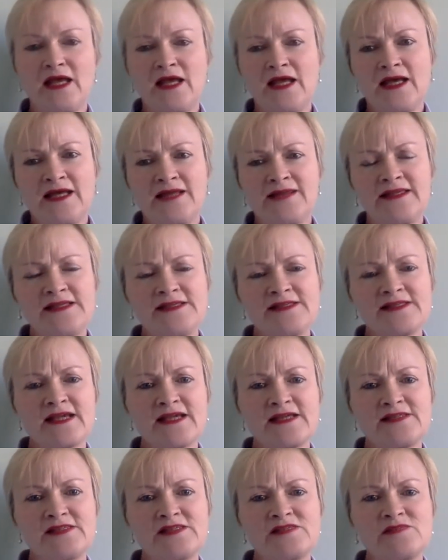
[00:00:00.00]
And these
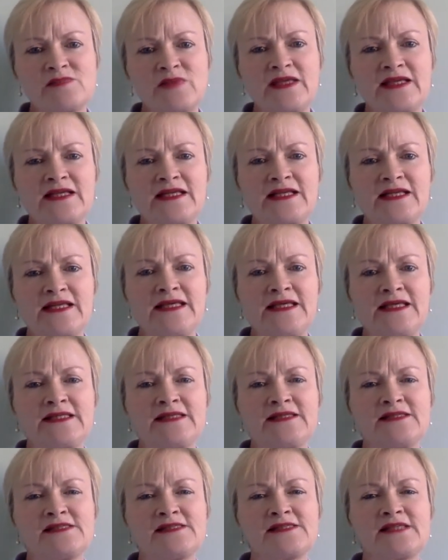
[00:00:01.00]
cases make clear
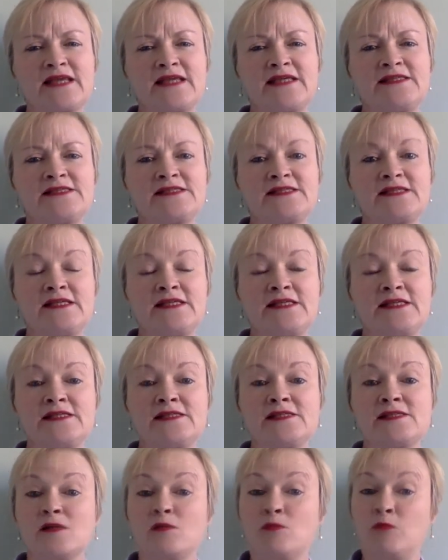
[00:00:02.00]
that the state
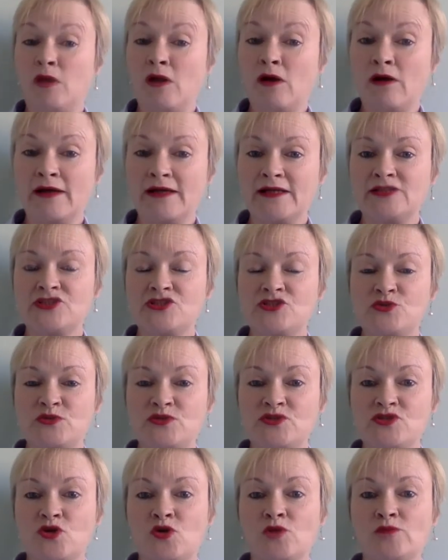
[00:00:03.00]
is obliged to
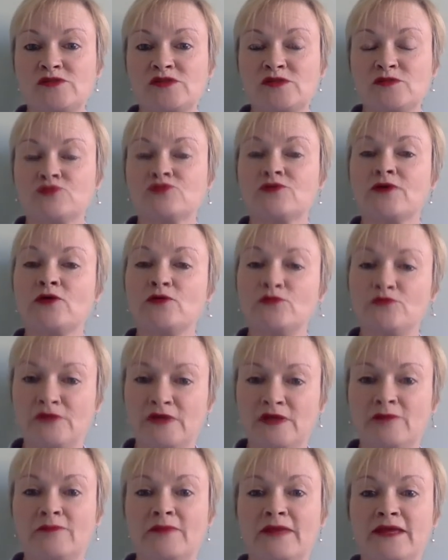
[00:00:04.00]
adopt
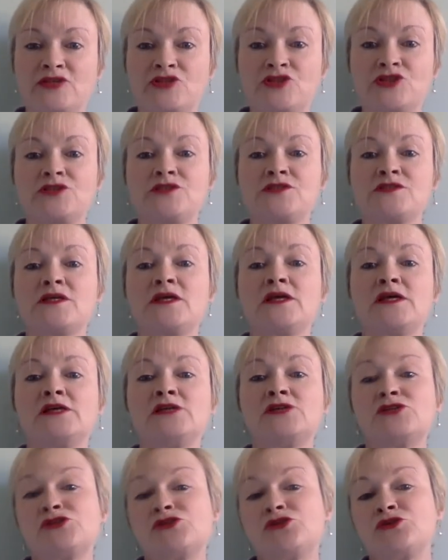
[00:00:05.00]
appropriate measures
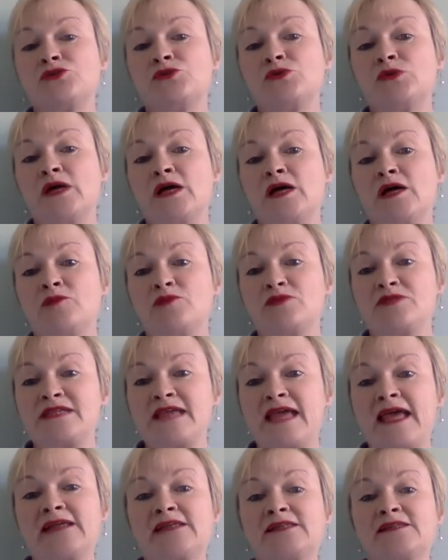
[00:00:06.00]
to
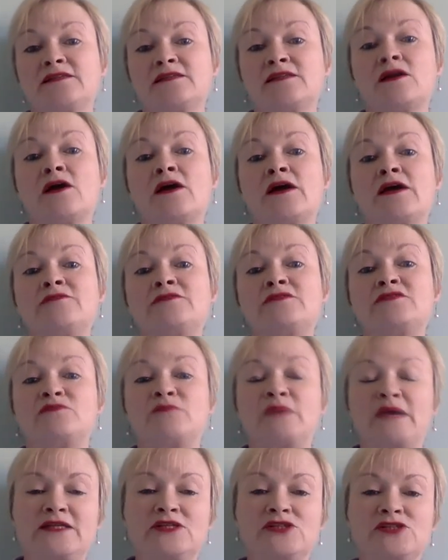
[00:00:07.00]
protect the lives of
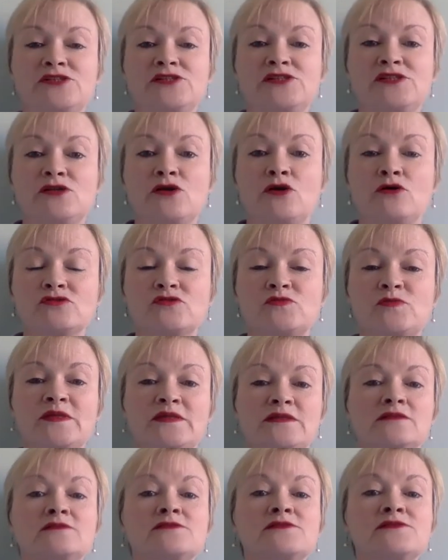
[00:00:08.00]
patients in
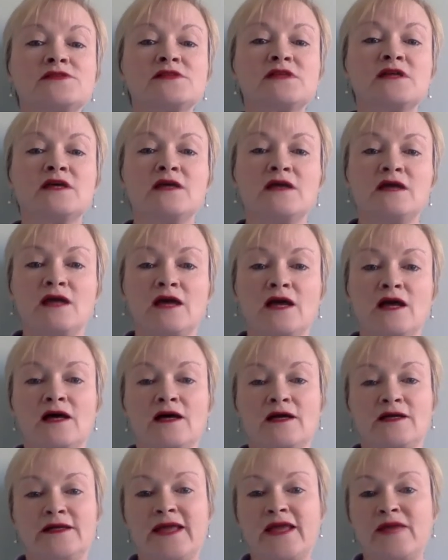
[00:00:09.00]
hospitals,
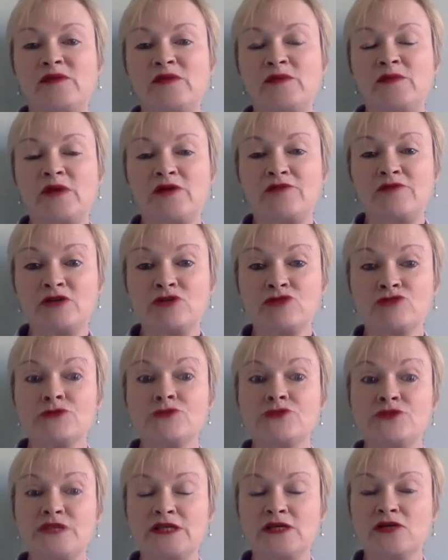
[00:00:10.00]
namely by
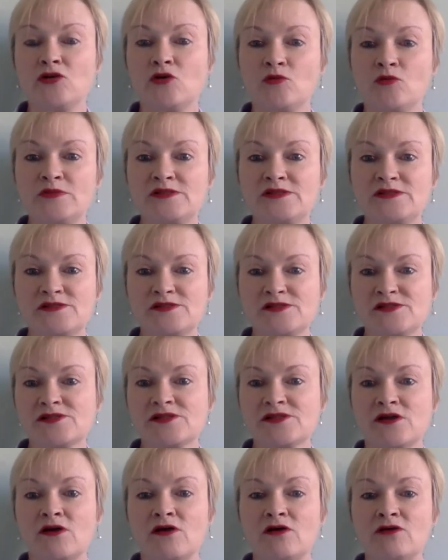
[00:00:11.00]
recruiting competent
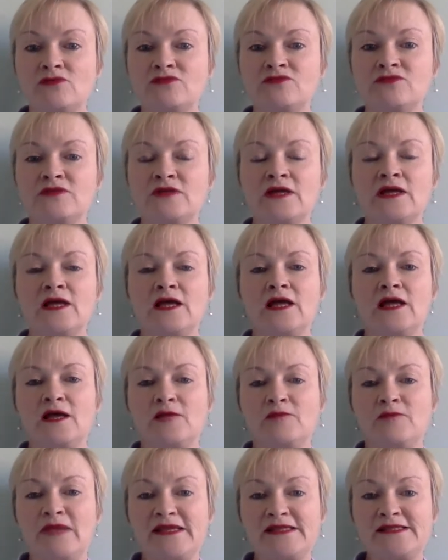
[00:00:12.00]
staff,
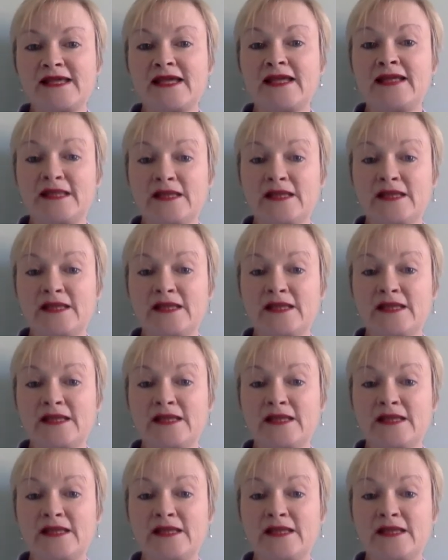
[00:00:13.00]
maintaining